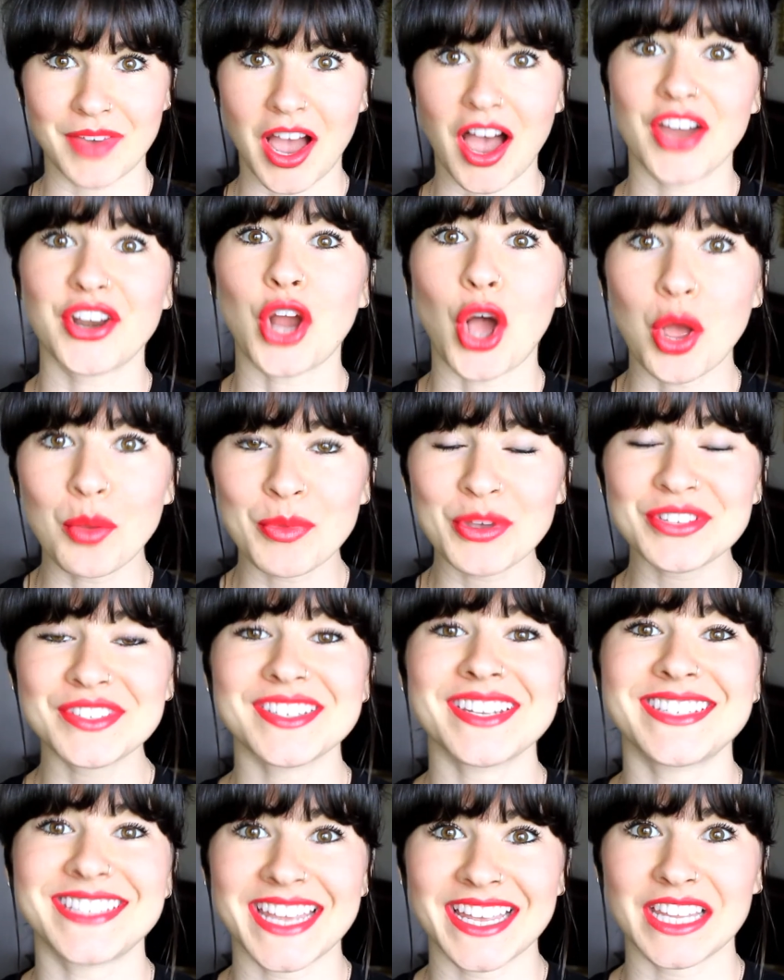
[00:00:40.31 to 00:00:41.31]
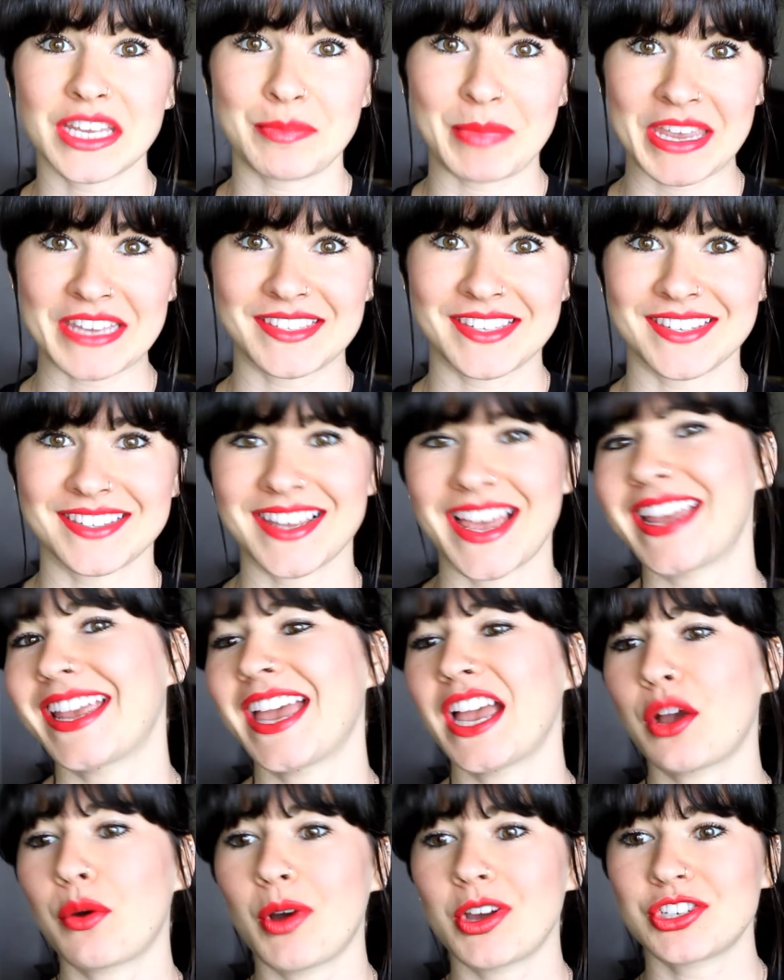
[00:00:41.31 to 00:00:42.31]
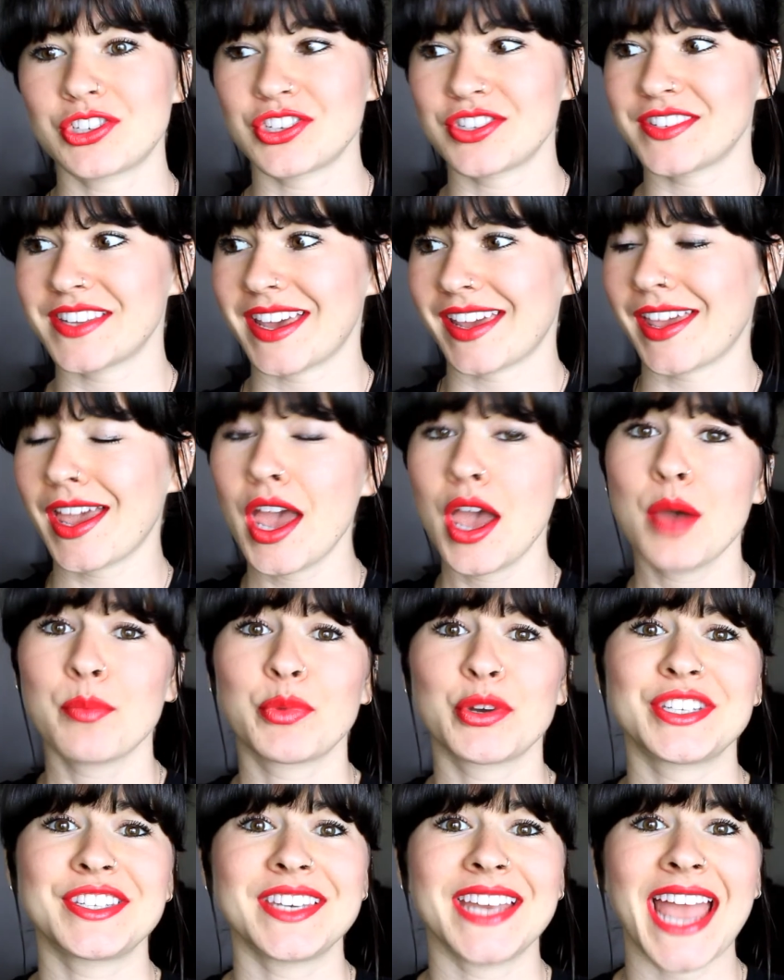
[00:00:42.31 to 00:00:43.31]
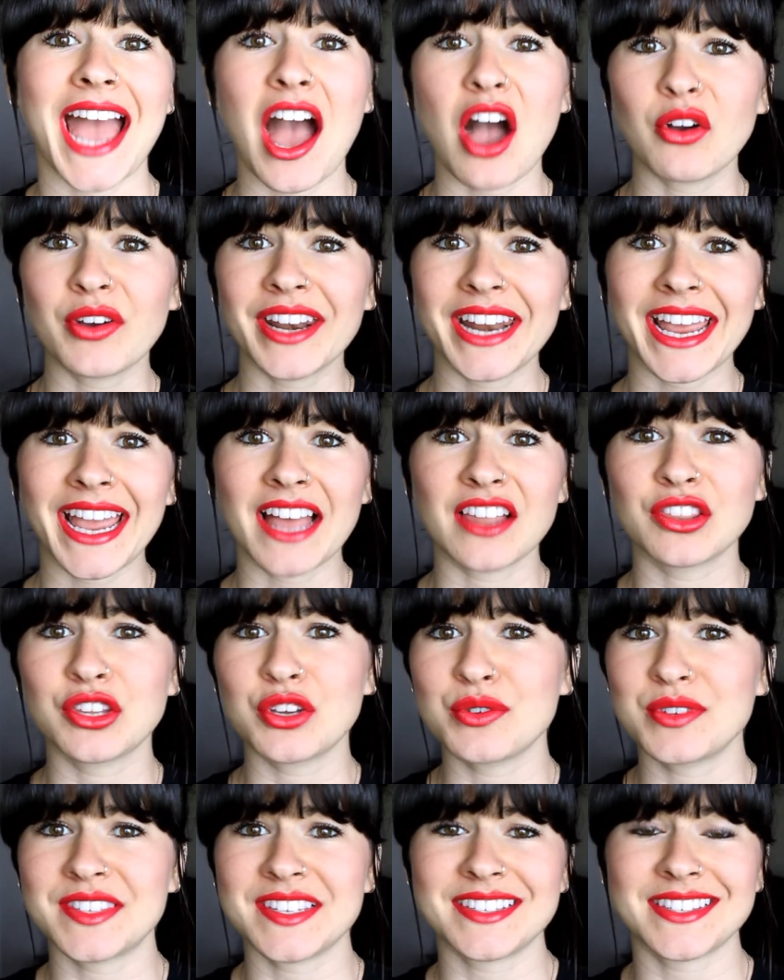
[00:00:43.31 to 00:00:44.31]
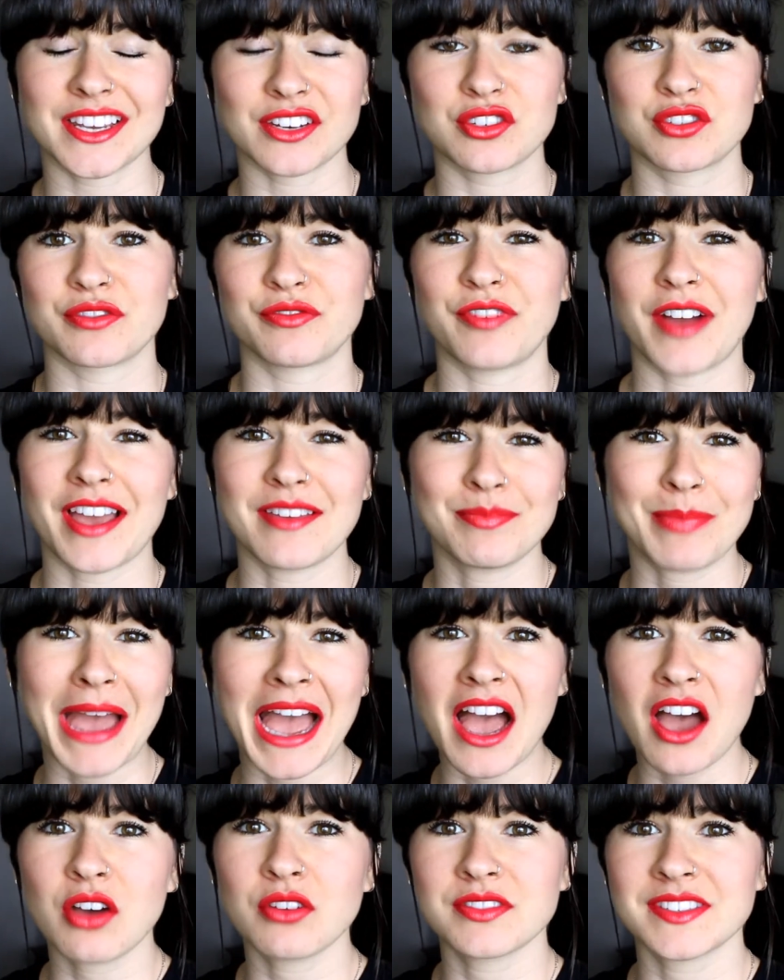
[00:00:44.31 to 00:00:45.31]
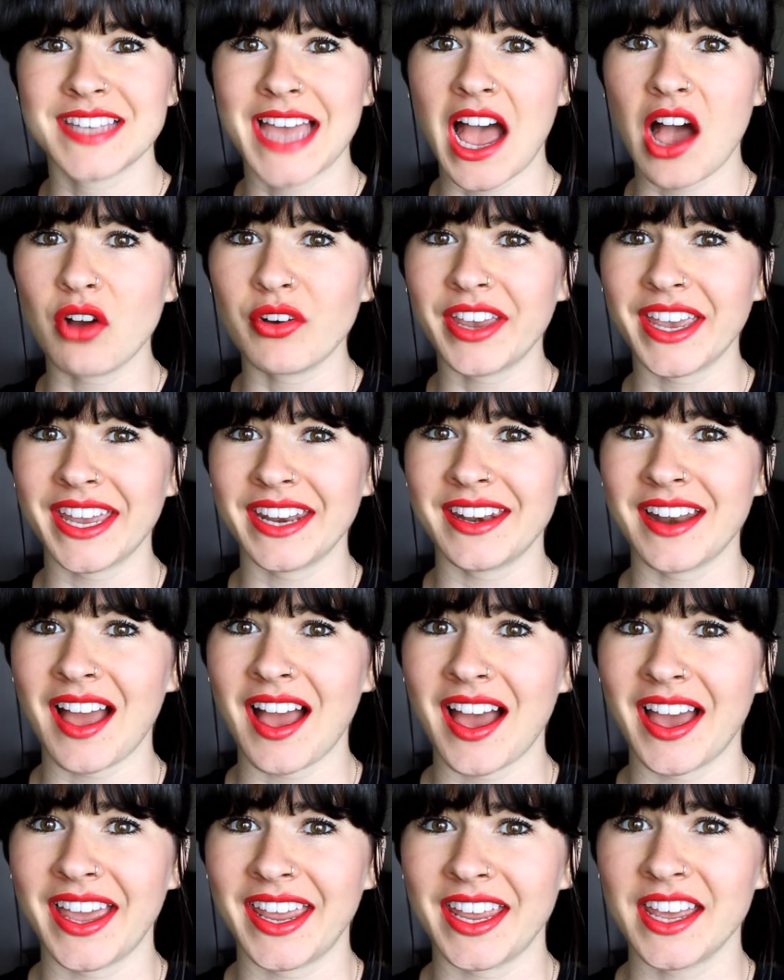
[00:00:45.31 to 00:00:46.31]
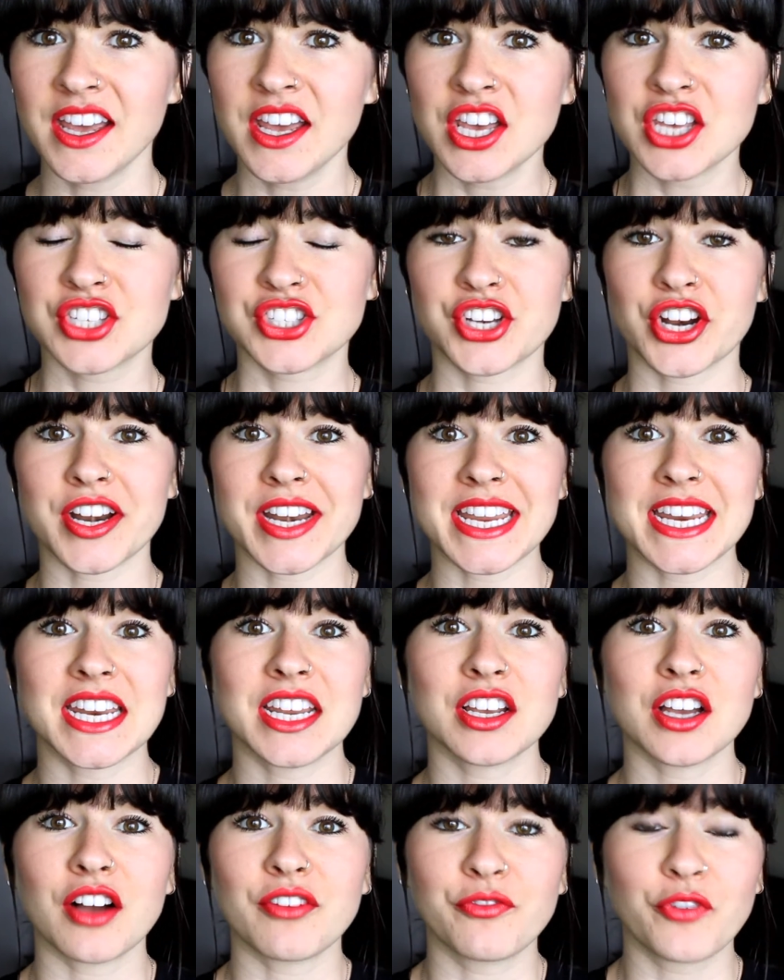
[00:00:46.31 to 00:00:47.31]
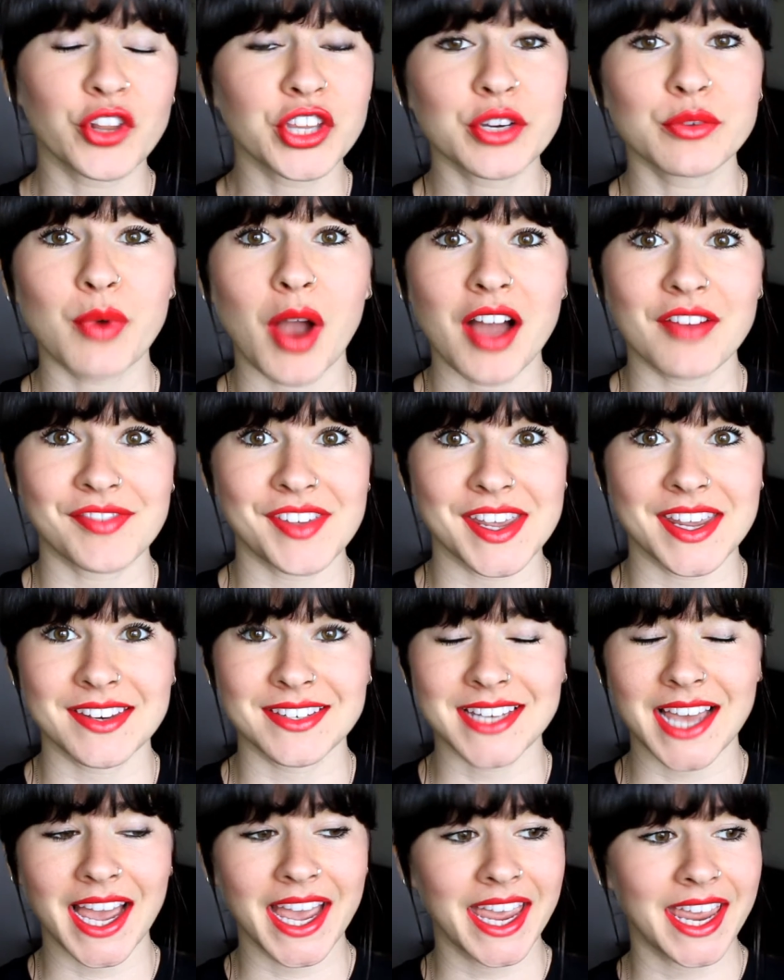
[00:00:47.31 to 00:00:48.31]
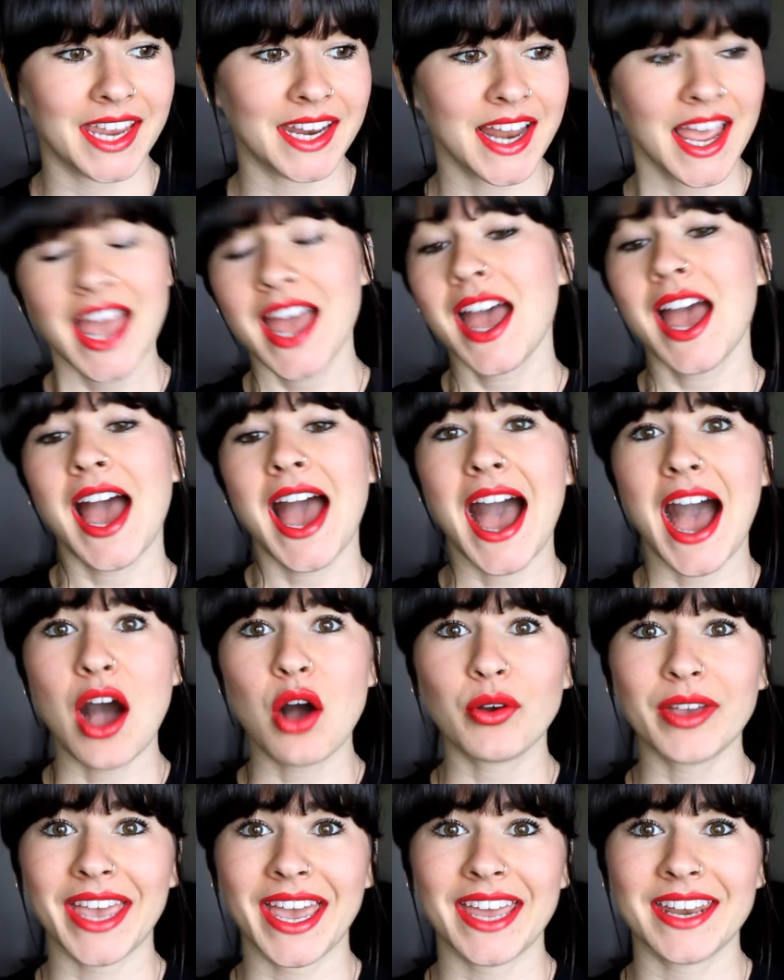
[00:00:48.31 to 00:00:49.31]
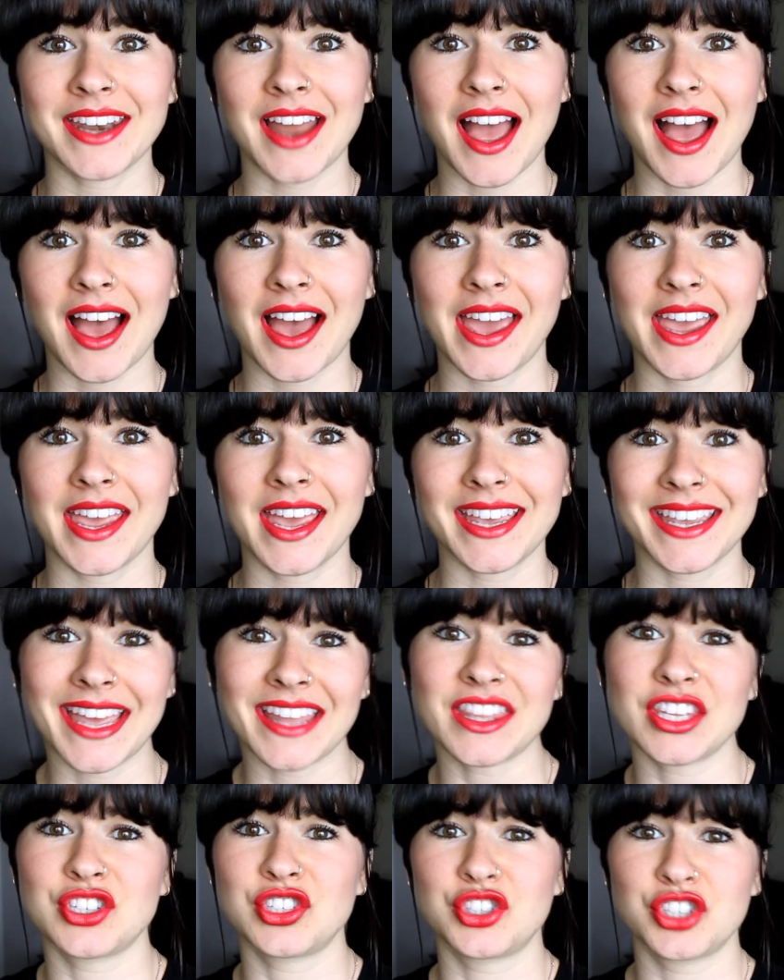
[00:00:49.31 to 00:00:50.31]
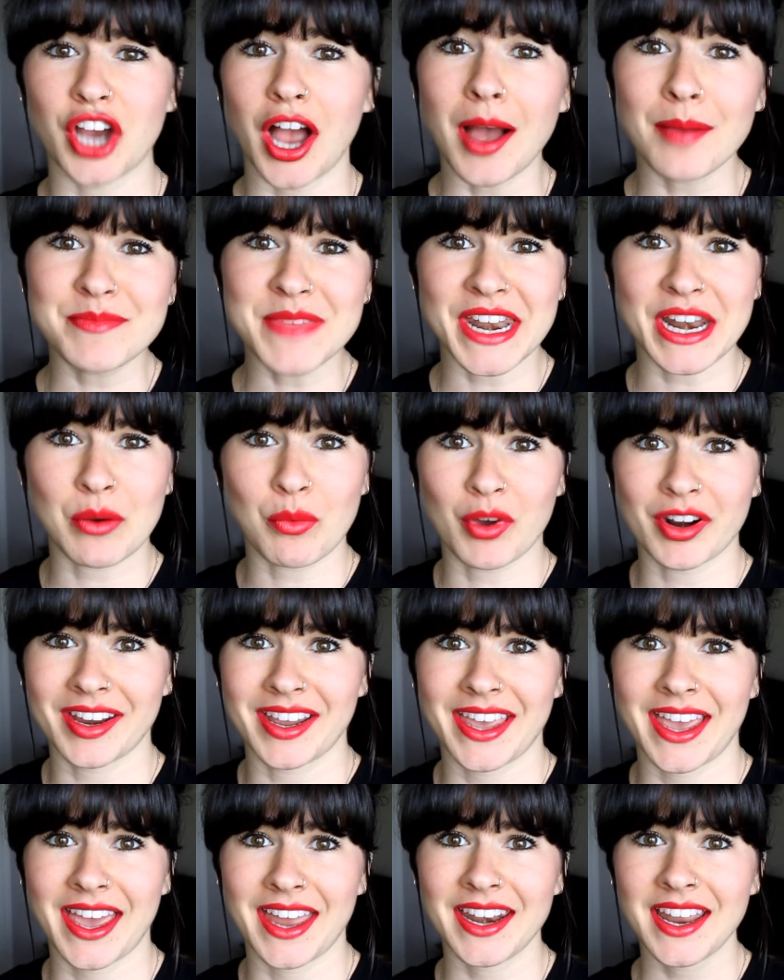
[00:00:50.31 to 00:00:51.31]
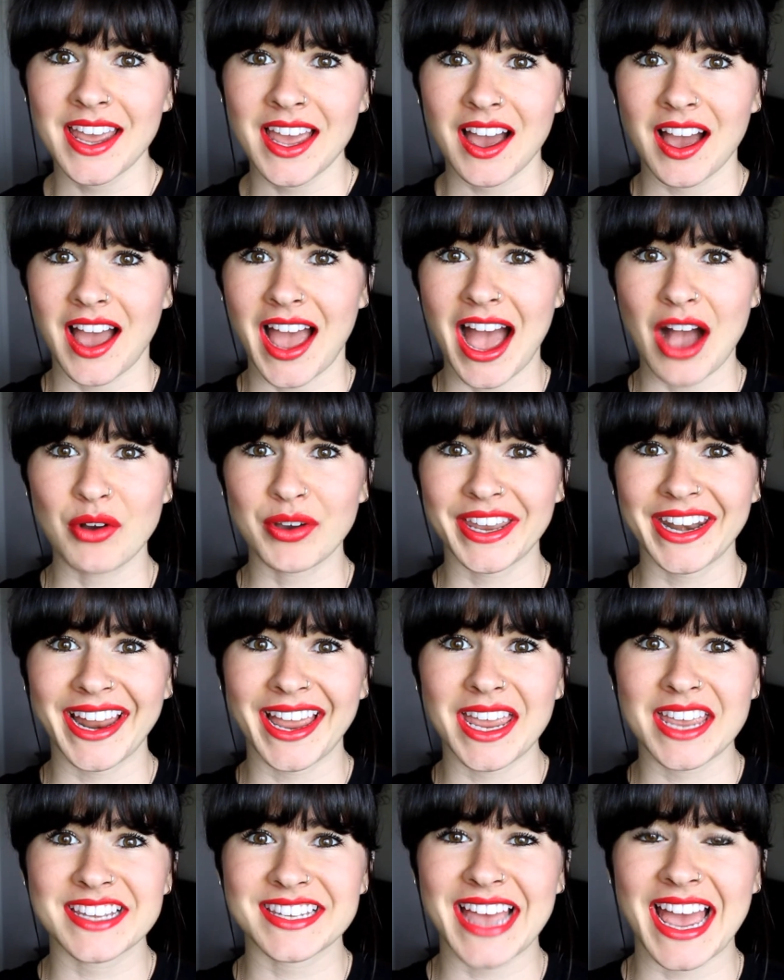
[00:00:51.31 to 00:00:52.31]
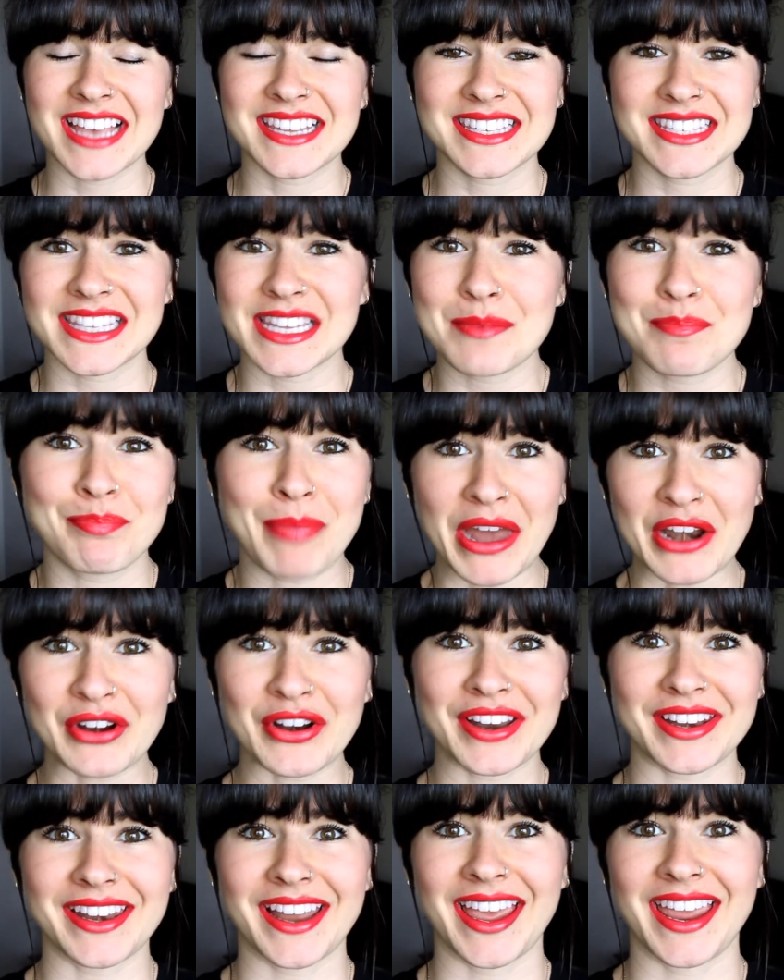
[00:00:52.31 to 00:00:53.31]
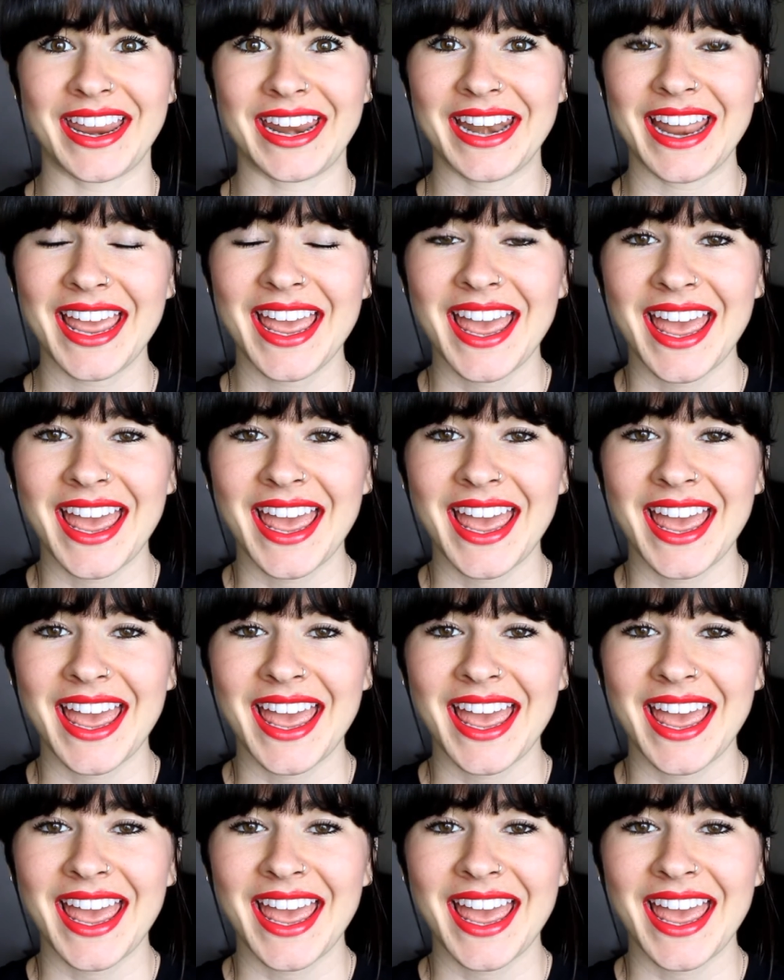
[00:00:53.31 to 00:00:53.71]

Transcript: on almost a daily basis, I get questions like, Brittany, how can I lose these extra five pounds? How can I start eating a fully raw vegan diet? How can I get this job that I wanna get? How can I sleep better at night?